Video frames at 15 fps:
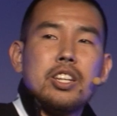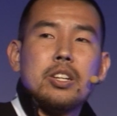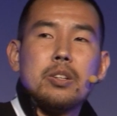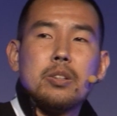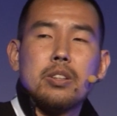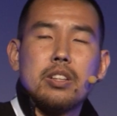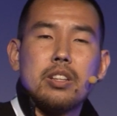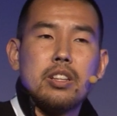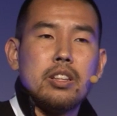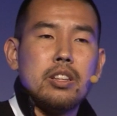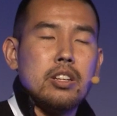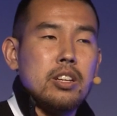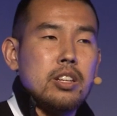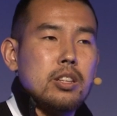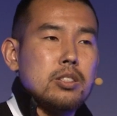the
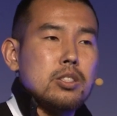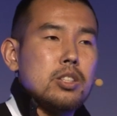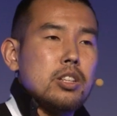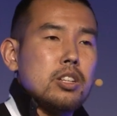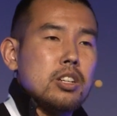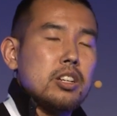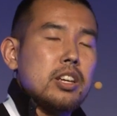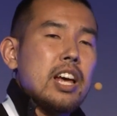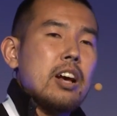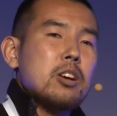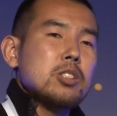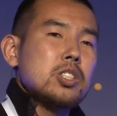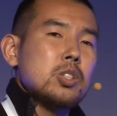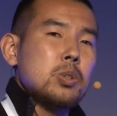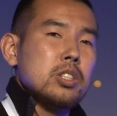
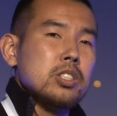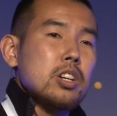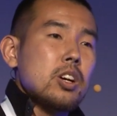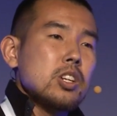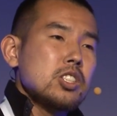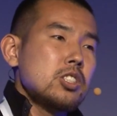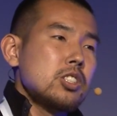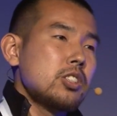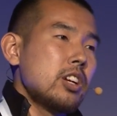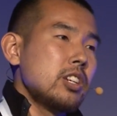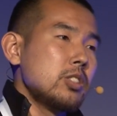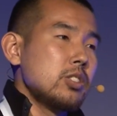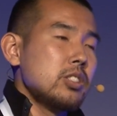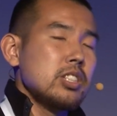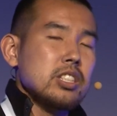Kakao store is also
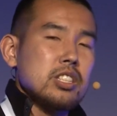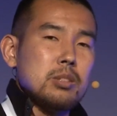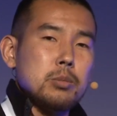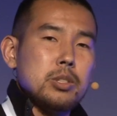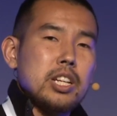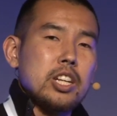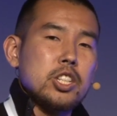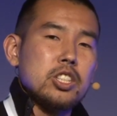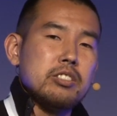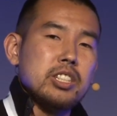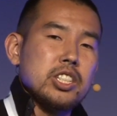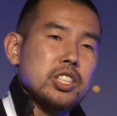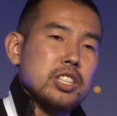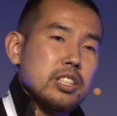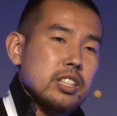starting to see some
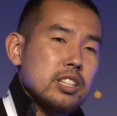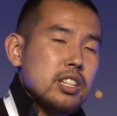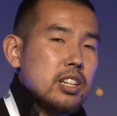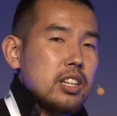saturation.